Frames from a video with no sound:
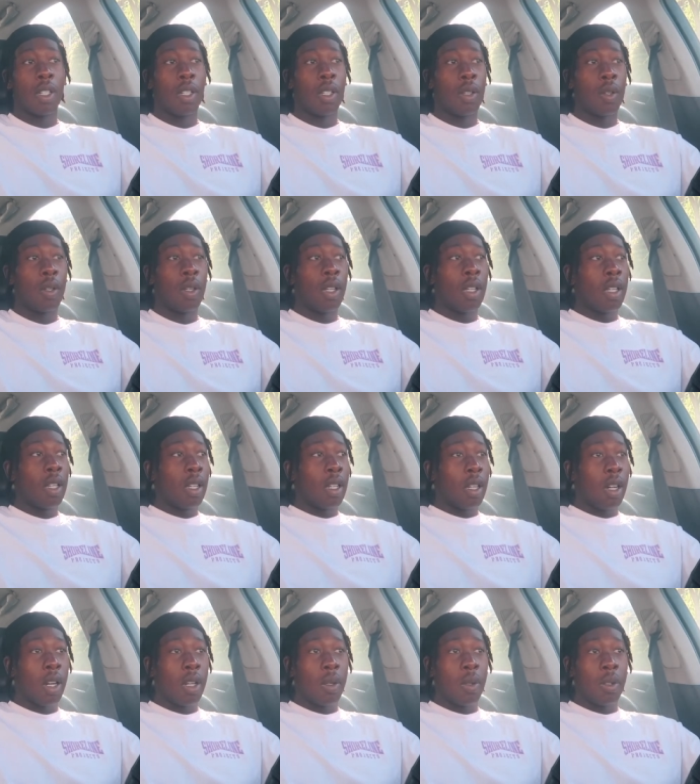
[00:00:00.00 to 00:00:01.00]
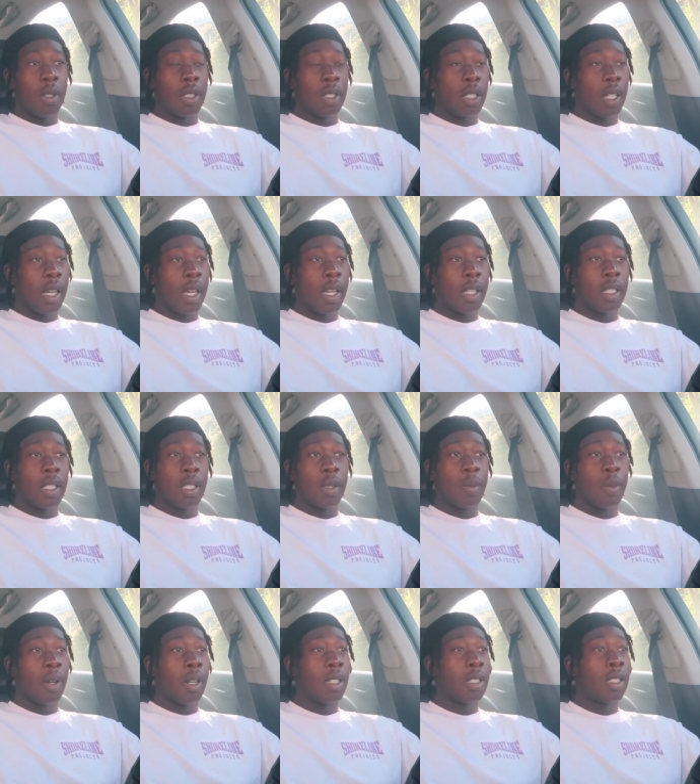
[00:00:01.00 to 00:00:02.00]
Are you are you just an anxious
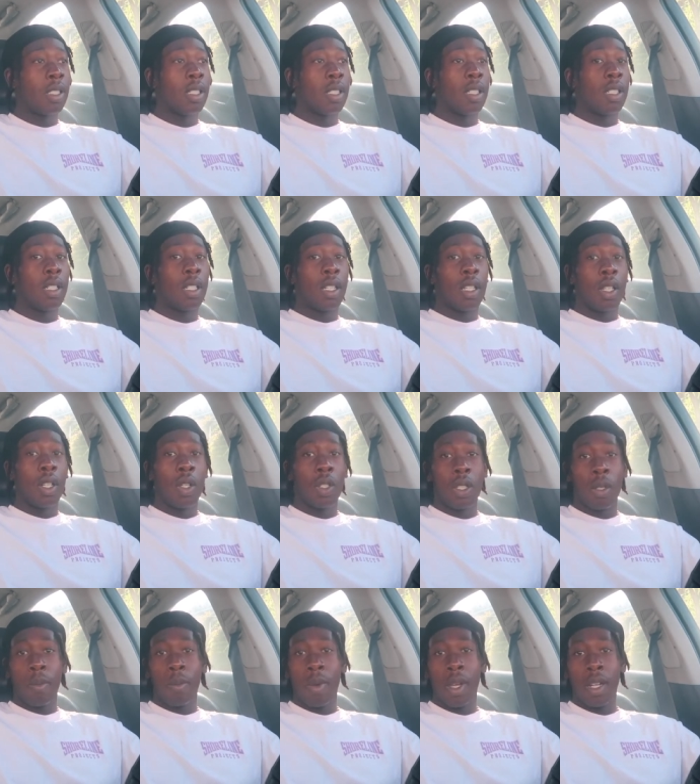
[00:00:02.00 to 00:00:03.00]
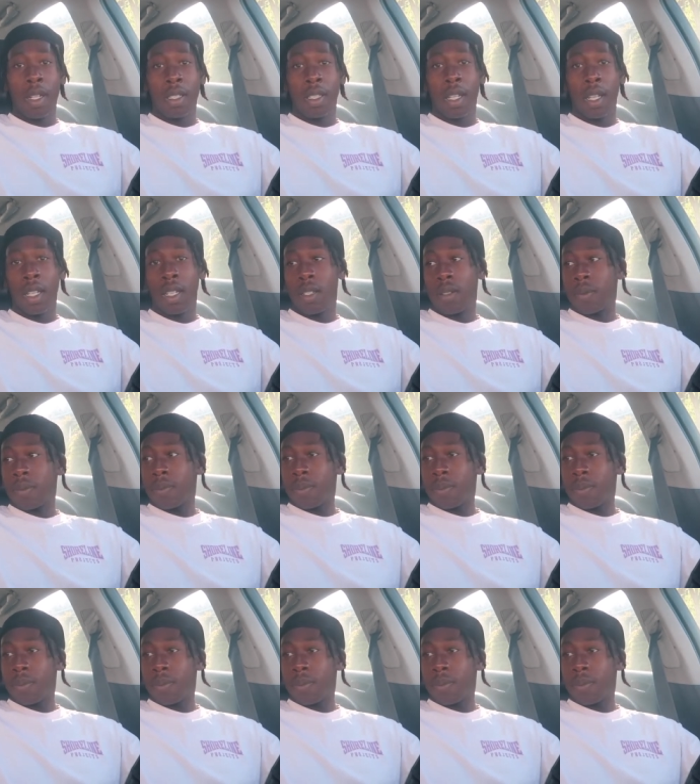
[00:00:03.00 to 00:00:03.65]
person? You should meditate.